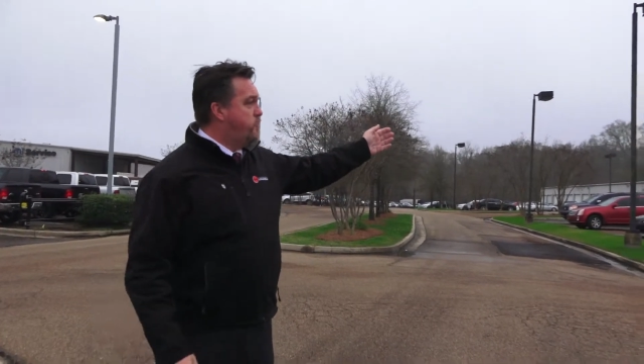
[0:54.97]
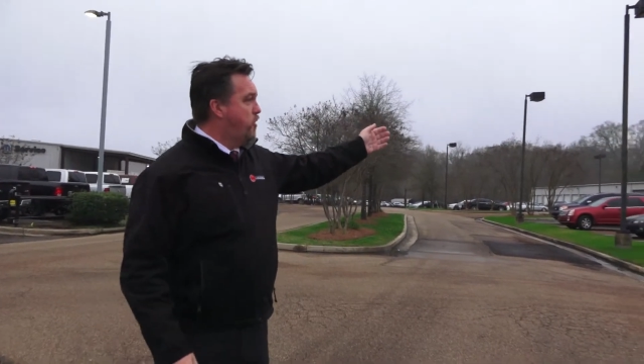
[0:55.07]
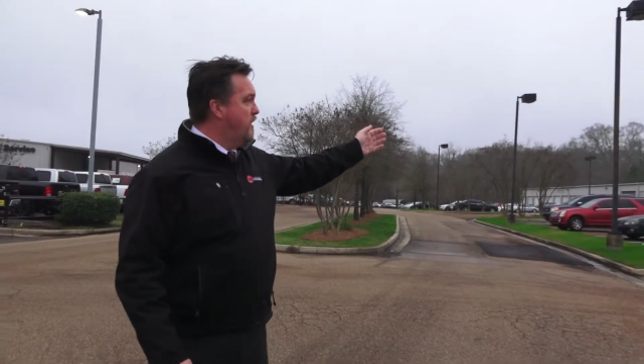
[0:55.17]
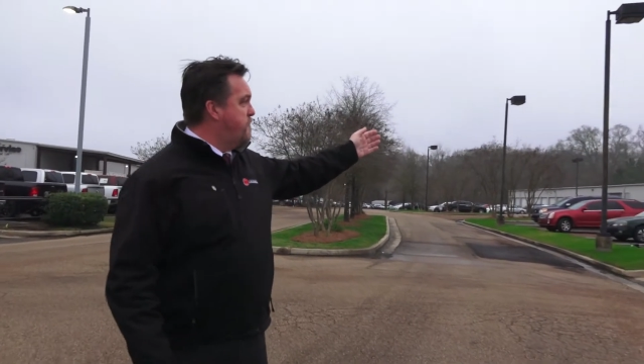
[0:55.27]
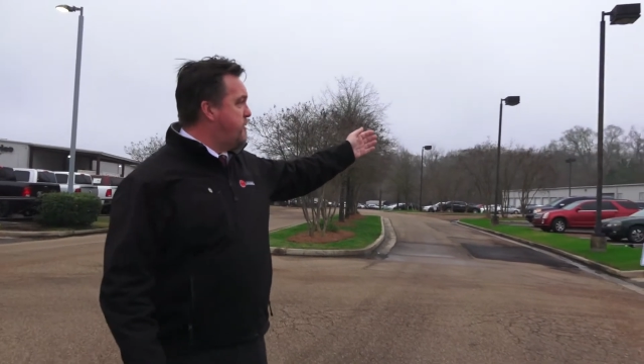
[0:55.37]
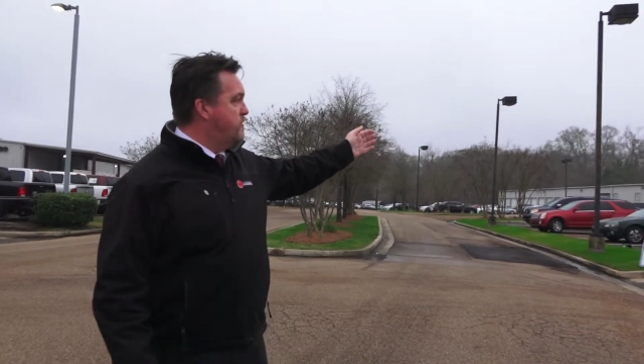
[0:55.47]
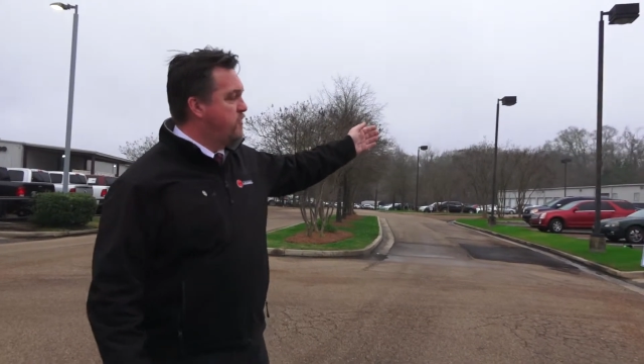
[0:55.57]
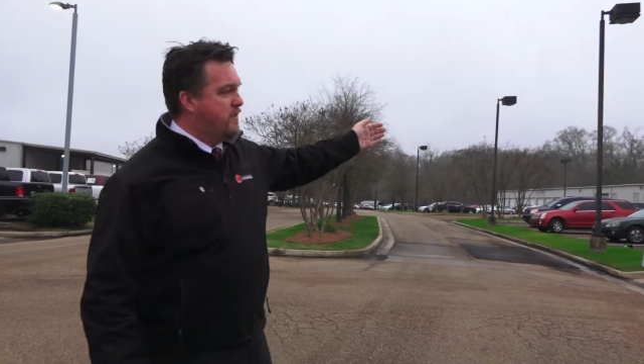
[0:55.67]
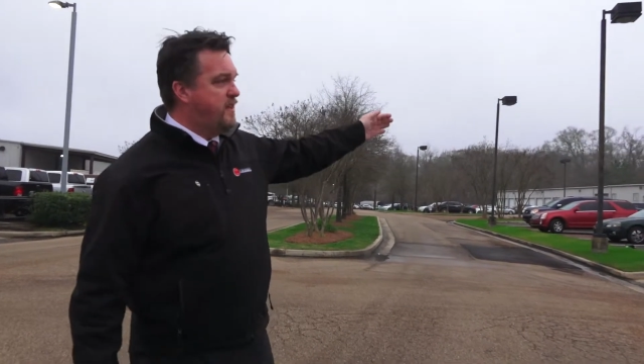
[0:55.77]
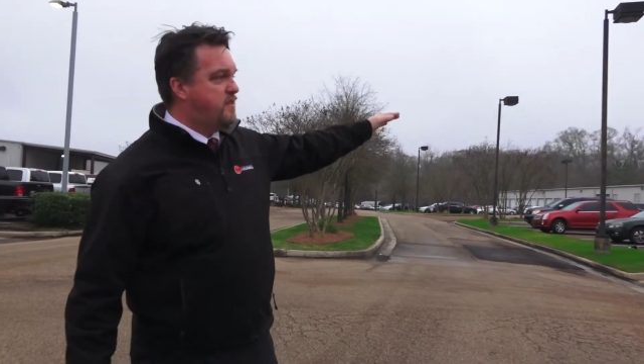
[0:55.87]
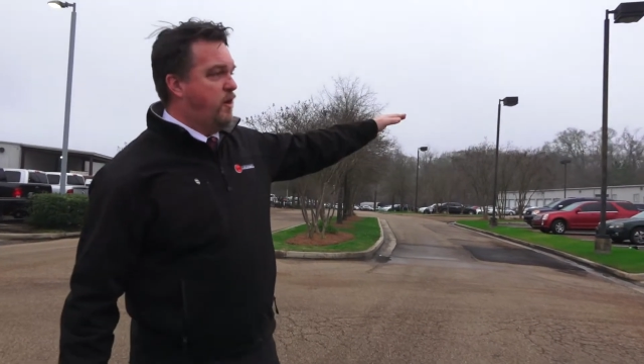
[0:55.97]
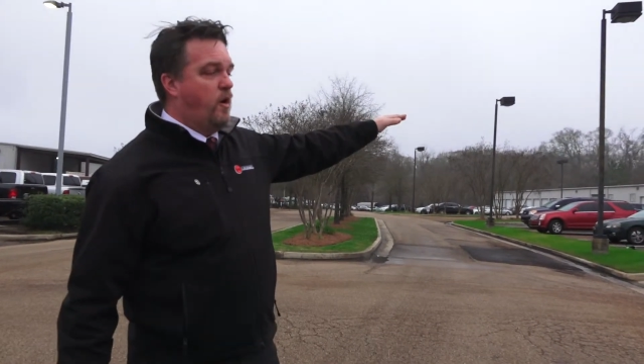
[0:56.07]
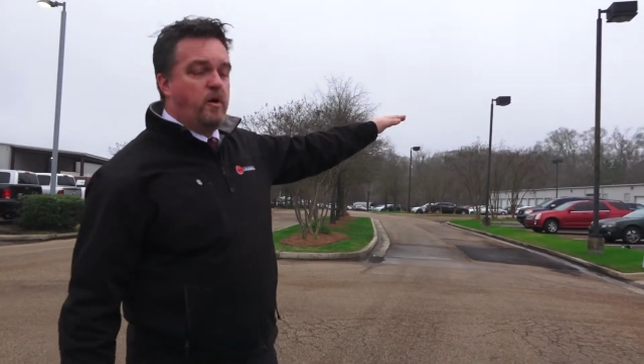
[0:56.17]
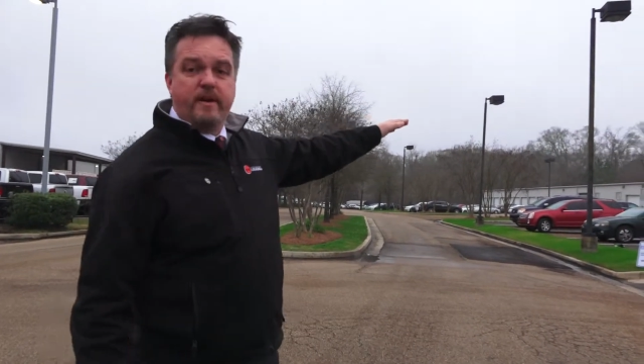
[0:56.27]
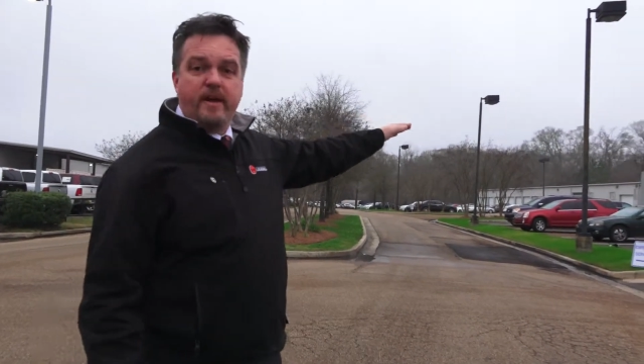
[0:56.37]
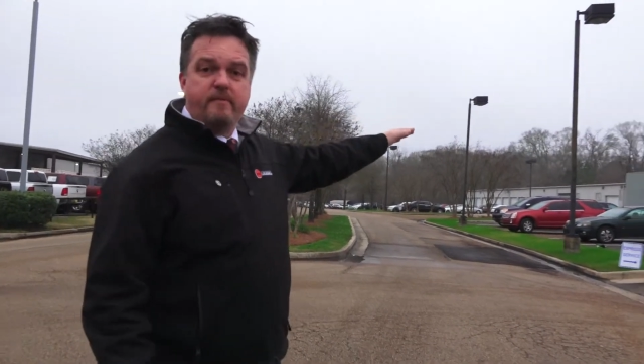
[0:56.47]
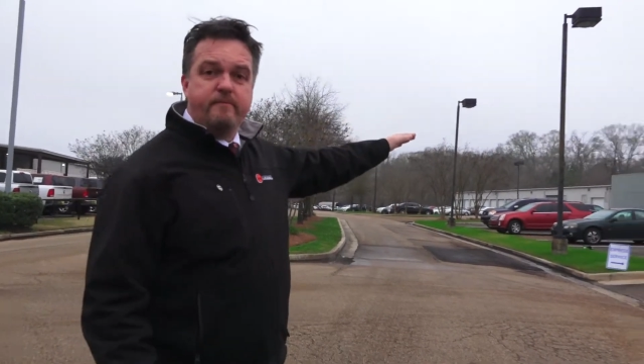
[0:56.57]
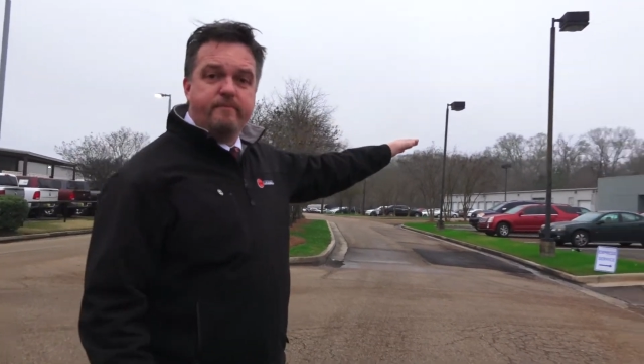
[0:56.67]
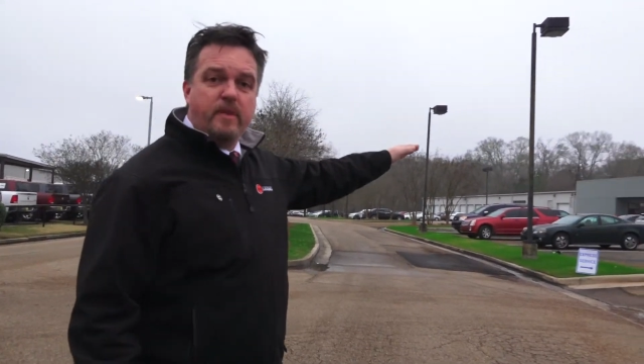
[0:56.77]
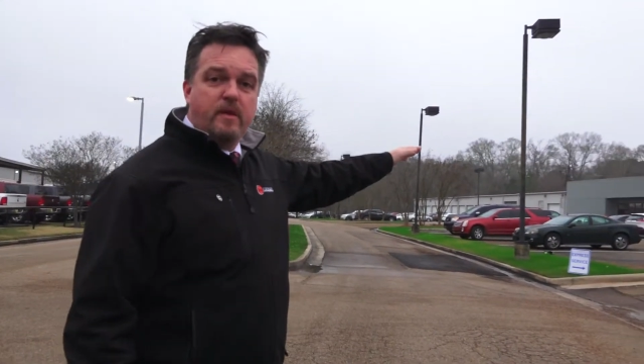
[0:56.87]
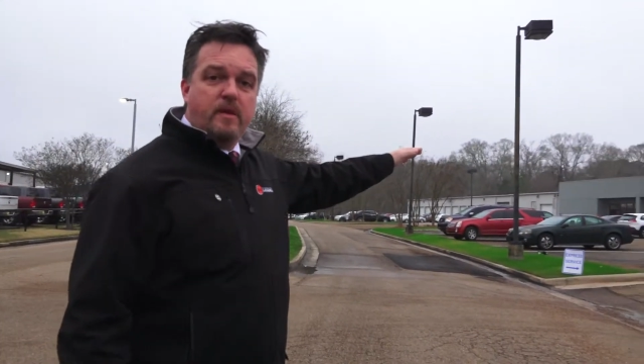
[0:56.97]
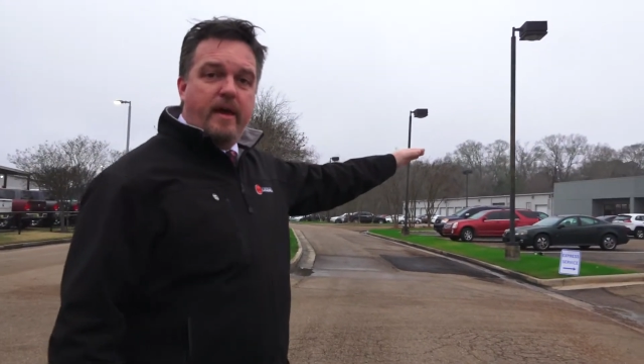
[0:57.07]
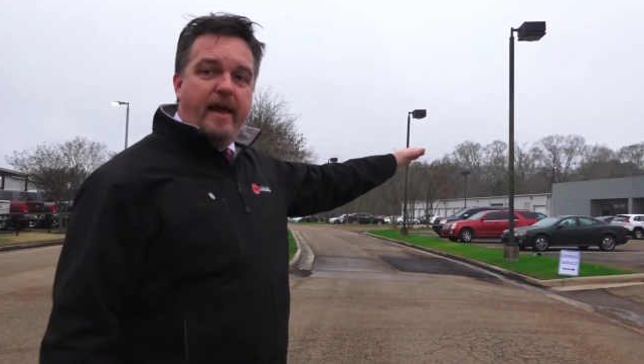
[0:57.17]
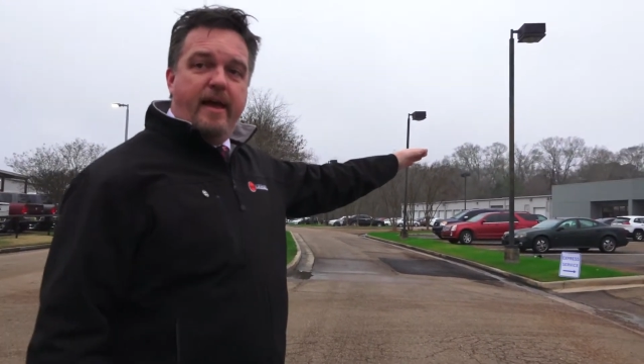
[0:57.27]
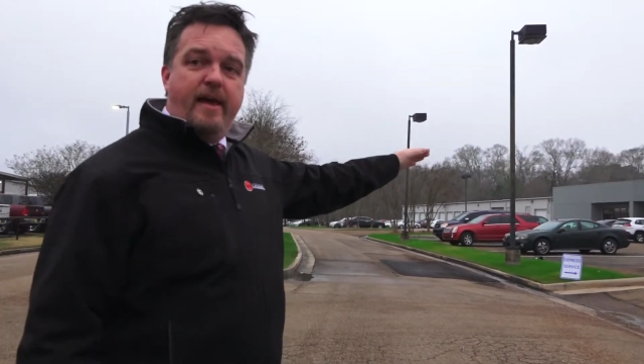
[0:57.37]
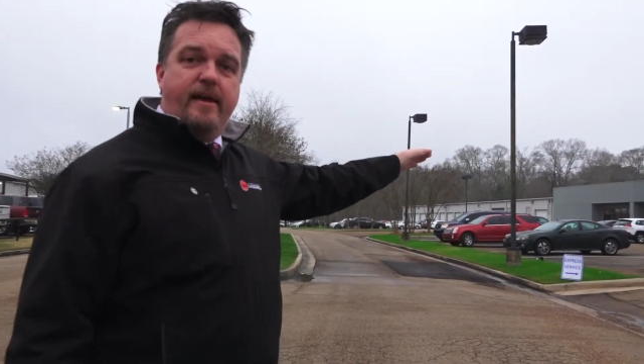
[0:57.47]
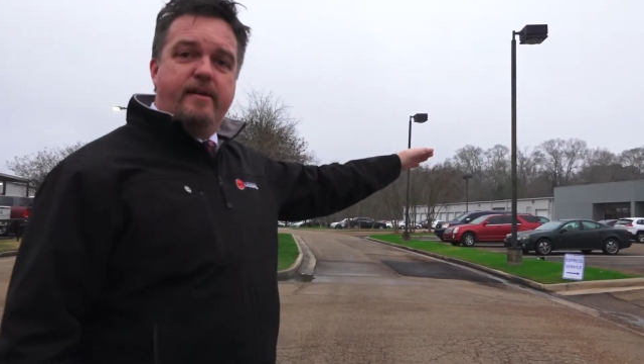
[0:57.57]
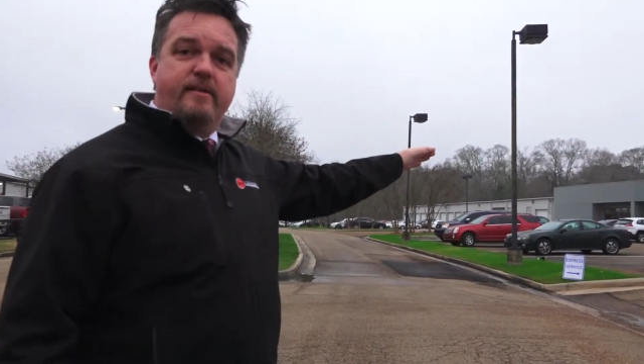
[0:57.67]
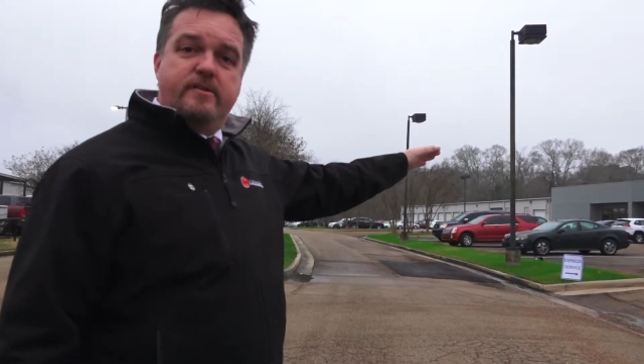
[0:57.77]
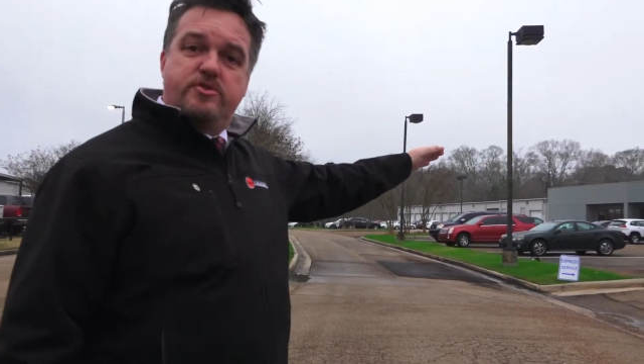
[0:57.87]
pull up underneath the awning, and